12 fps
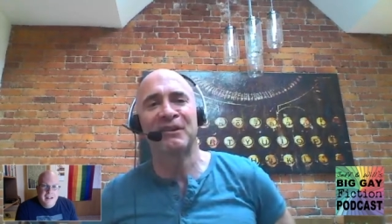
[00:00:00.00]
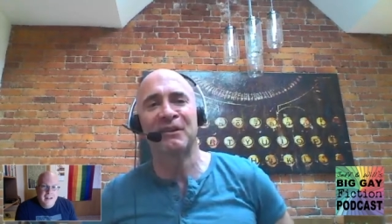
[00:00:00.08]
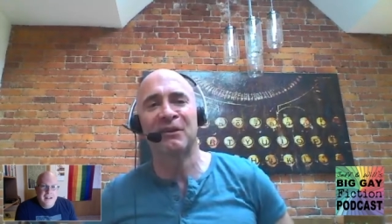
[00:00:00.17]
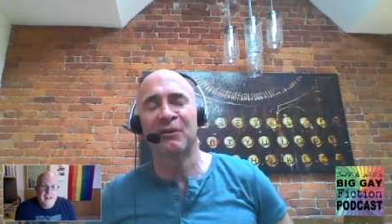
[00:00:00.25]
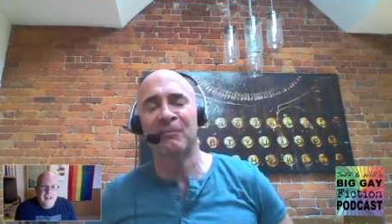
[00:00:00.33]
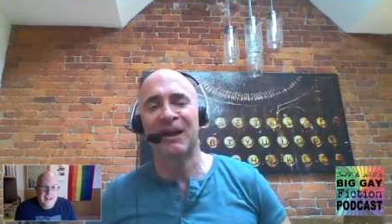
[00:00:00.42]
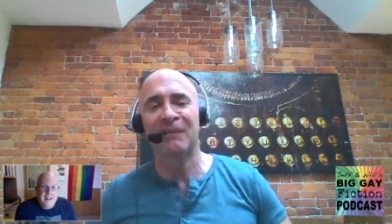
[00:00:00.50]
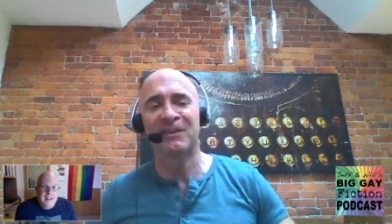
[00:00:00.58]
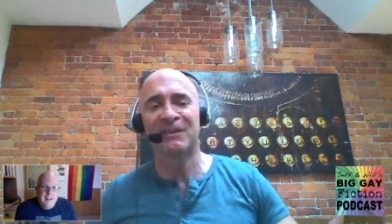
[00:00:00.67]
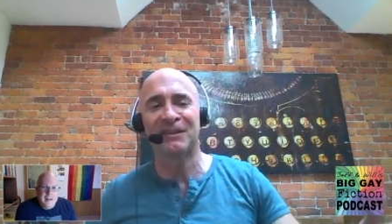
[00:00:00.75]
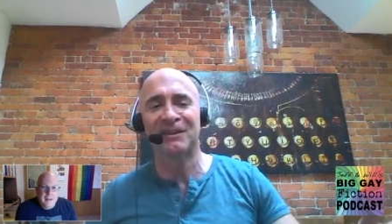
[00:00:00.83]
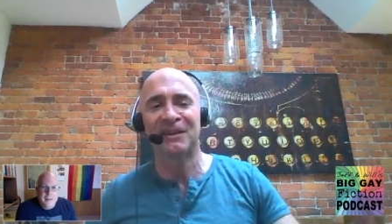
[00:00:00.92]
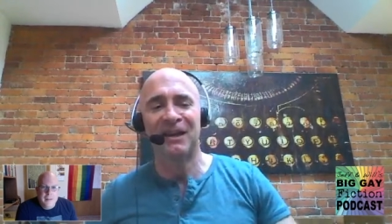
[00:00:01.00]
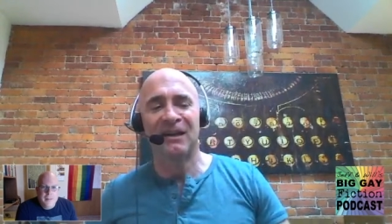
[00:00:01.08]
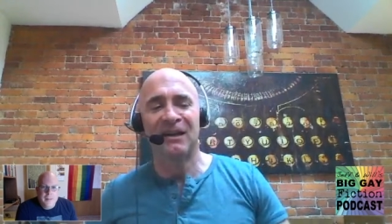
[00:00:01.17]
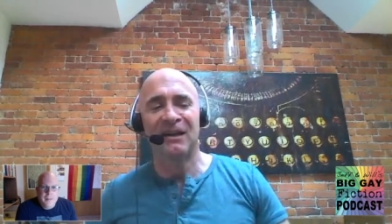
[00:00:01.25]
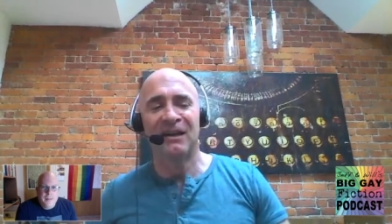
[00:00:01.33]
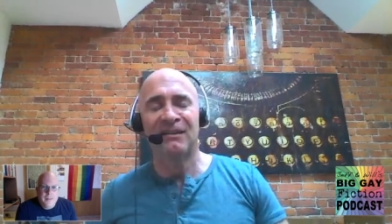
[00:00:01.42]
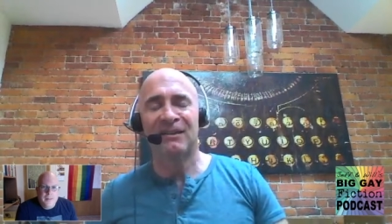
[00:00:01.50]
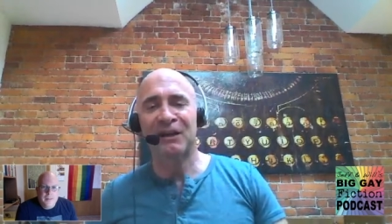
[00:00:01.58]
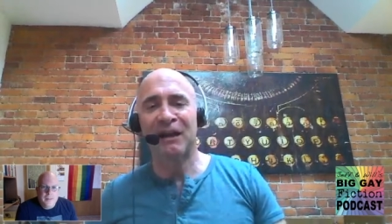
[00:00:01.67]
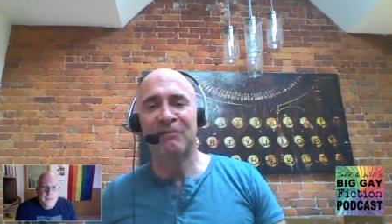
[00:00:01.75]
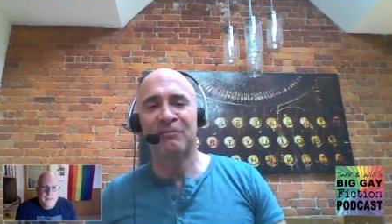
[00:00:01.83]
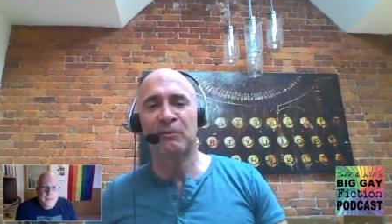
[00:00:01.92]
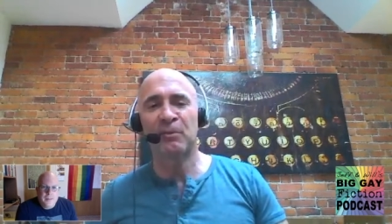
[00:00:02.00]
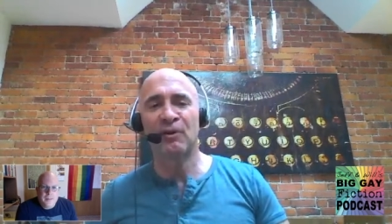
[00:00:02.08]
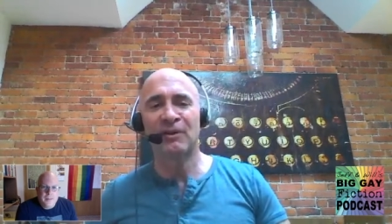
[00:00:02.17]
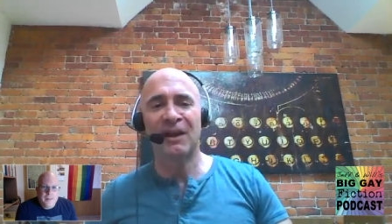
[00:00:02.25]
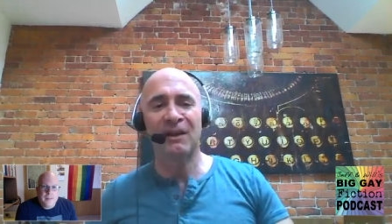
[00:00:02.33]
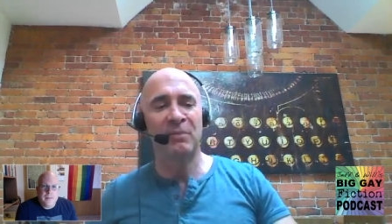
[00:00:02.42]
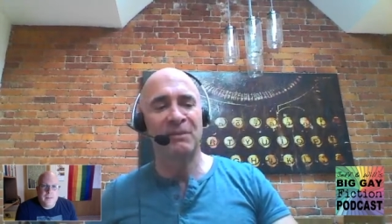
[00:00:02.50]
I mean, obviously, second half of football game,